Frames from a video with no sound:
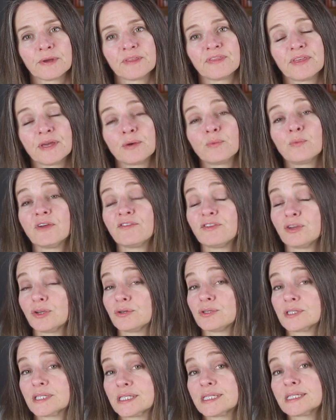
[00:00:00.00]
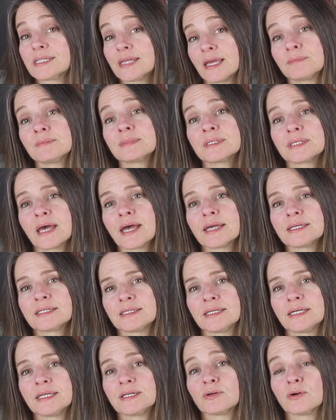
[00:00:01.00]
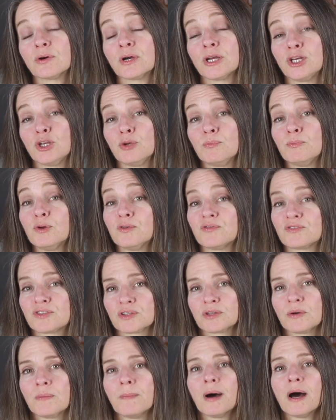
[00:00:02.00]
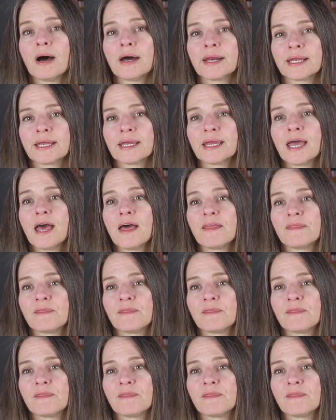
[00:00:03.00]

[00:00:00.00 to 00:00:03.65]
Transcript: but then if you use the same size needle and you move to the body,